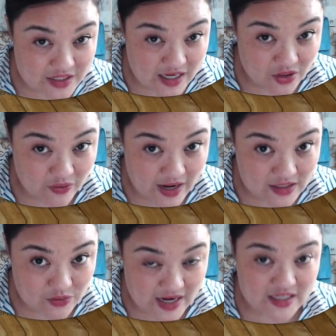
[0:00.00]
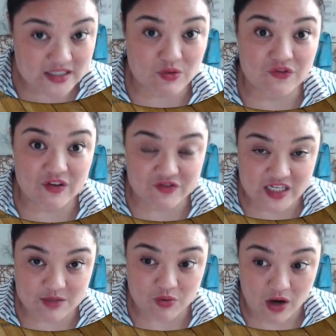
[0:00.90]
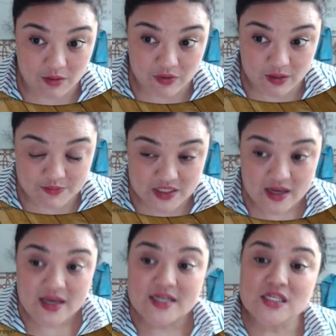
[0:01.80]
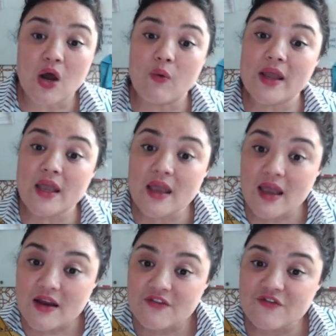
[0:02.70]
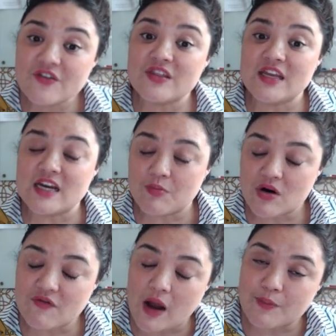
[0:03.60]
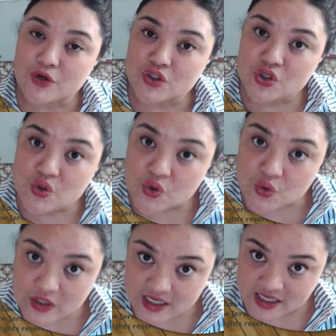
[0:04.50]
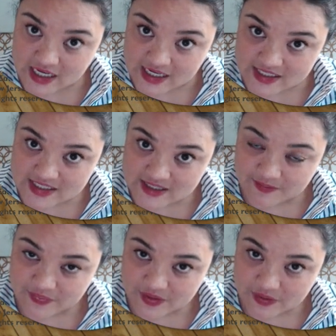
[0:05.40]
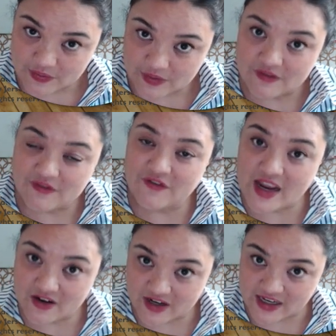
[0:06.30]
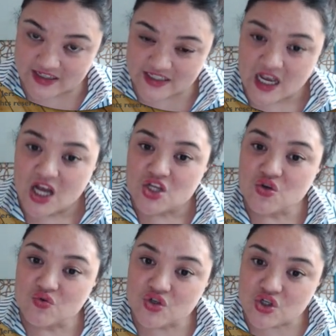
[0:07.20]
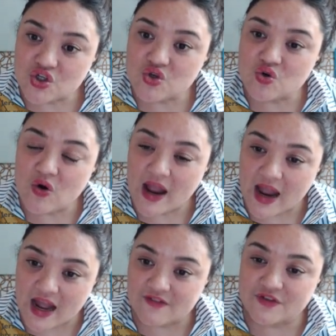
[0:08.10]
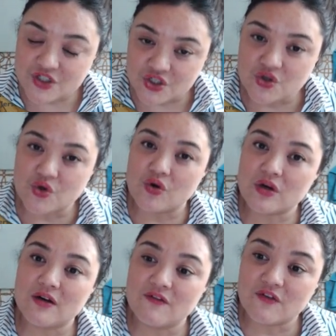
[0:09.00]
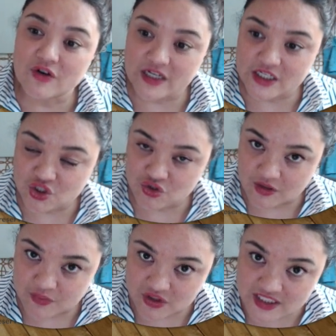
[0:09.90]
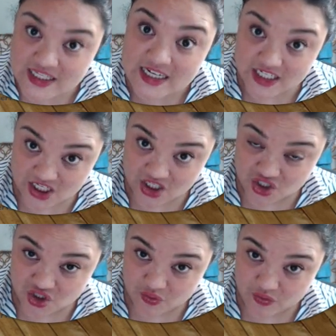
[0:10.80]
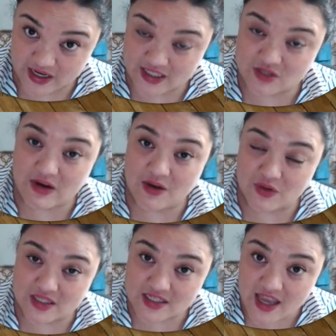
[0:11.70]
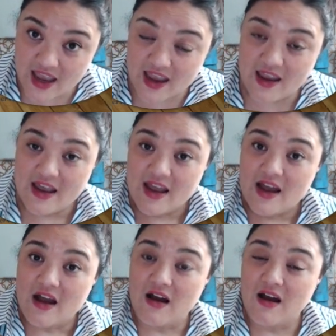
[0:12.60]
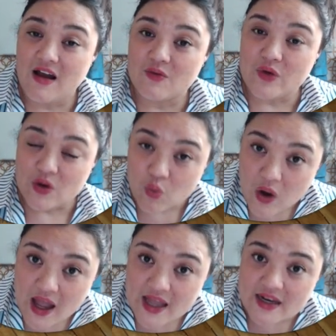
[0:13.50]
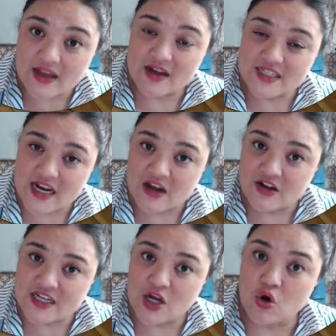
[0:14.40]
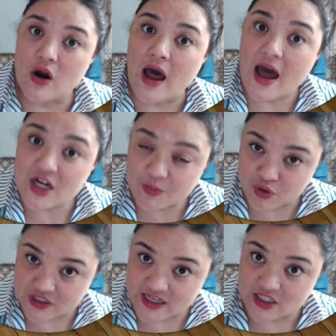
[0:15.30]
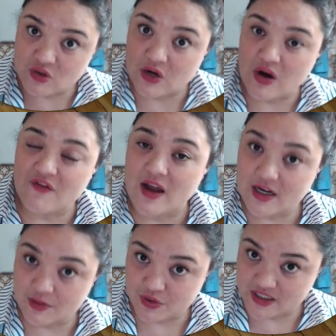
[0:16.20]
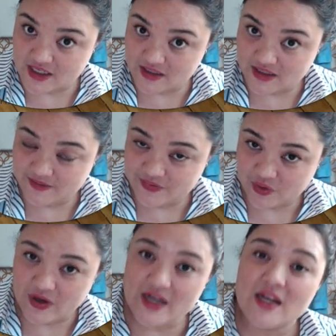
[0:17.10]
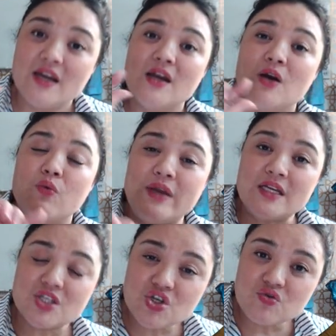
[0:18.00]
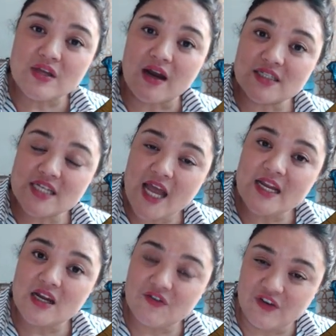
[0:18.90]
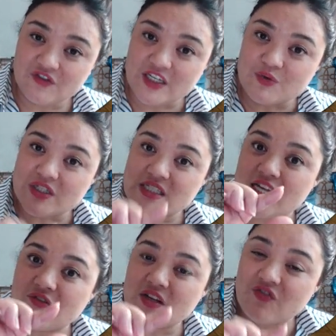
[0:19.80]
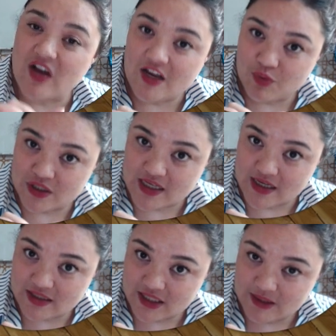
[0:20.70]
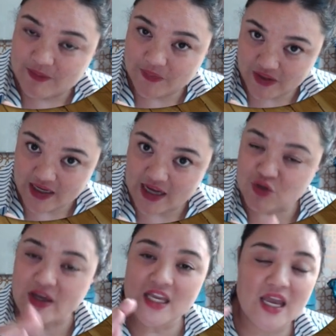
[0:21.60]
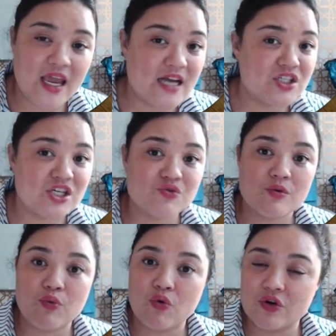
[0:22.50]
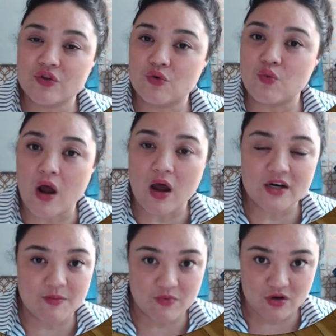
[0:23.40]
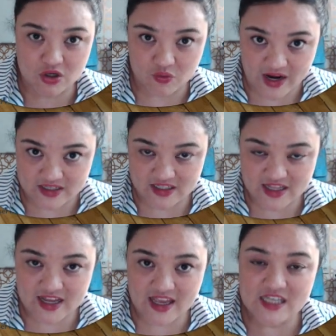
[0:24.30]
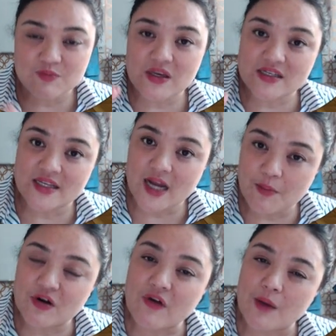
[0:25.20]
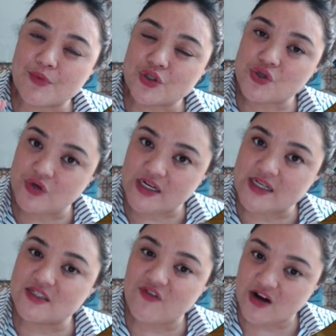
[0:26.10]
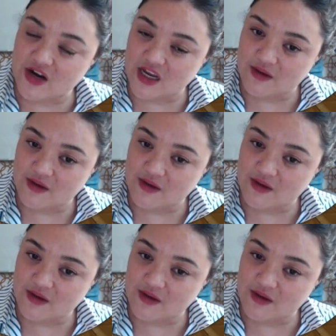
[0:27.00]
correct, right? Because there were 15 problems. So if the number of opportunities varies, you do have to convert it to a percentage, right? So I would say on week 1, they got 10 out of 10 or 100%, so I'd graph 100%, right? Week 2, they got 10 out of 15, which is 75%. Okay, so I can't just report the raw number correct in that case because the number of opportunities vary.